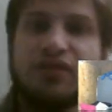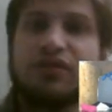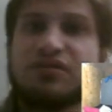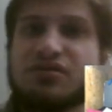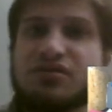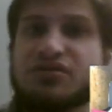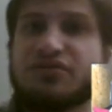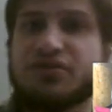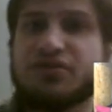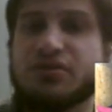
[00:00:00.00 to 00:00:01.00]
so
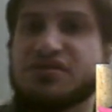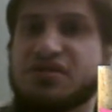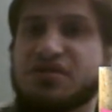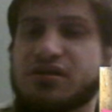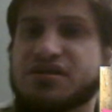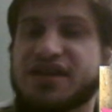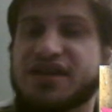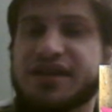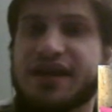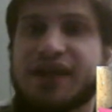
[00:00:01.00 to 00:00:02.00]
viewers aren't
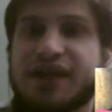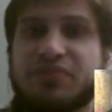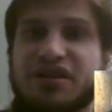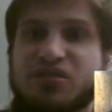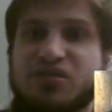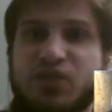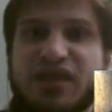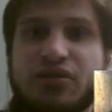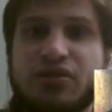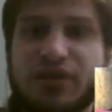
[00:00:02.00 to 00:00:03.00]
seeing that because we
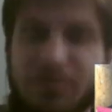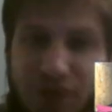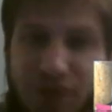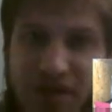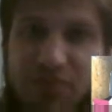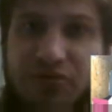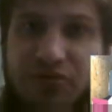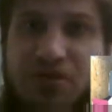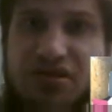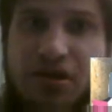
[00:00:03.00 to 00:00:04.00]
loaded the blocks before
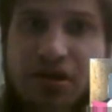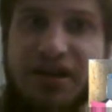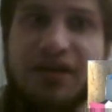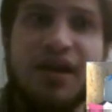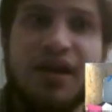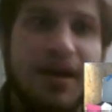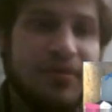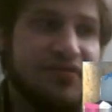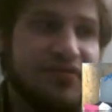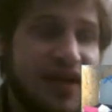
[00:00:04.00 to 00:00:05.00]
starting. But
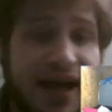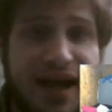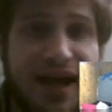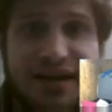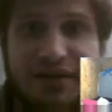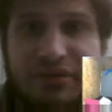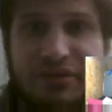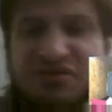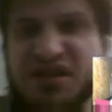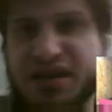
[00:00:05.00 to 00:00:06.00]
if they had, they would have
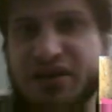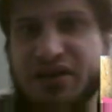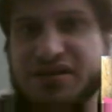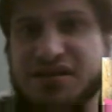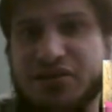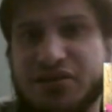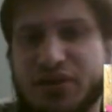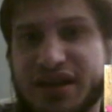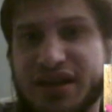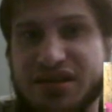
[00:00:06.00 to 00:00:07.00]
seen us
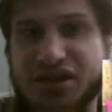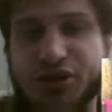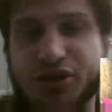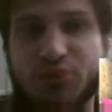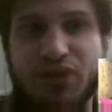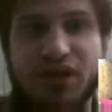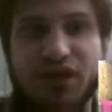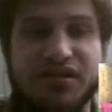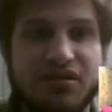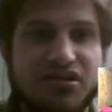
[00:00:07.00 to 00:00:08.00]
loading additional blocks
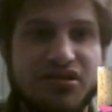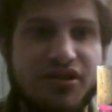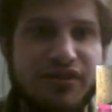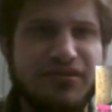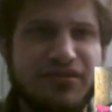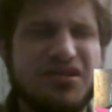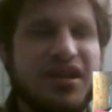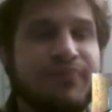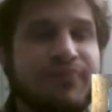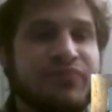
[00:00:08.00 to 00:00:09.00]
at the start of this game.
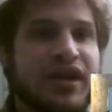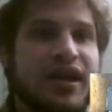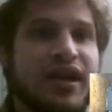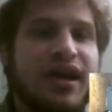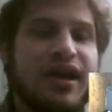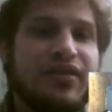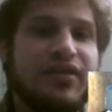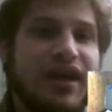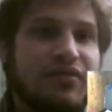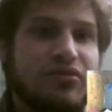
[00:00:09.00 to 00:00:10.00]

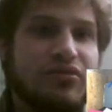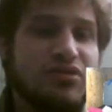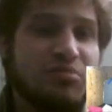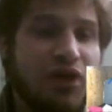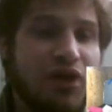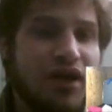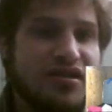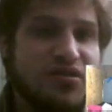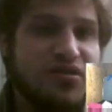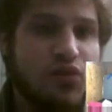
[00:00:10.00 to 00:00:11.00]
And those
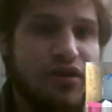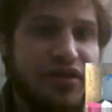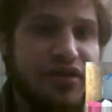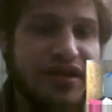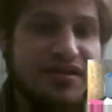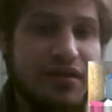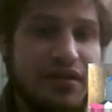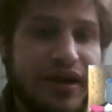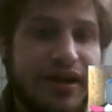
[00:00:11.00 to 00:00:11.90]
blocks were things like